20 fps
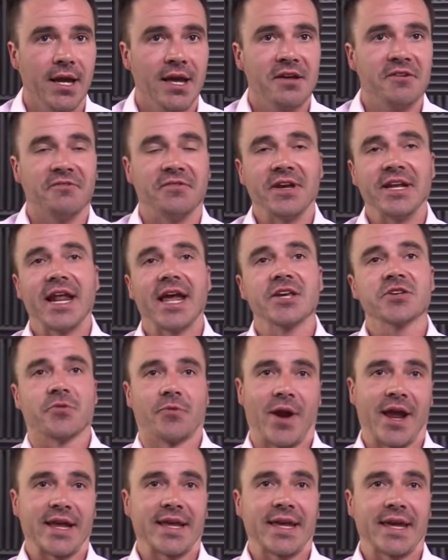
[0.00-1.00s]
FIDE's
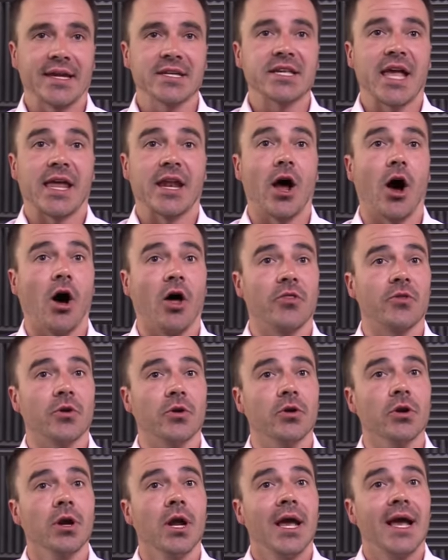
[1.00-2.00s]
rankings and
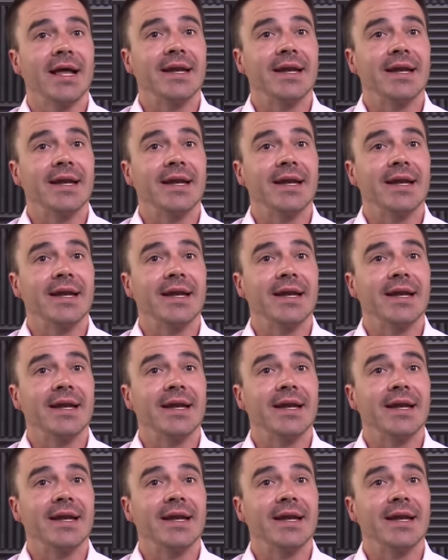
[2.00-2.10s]
other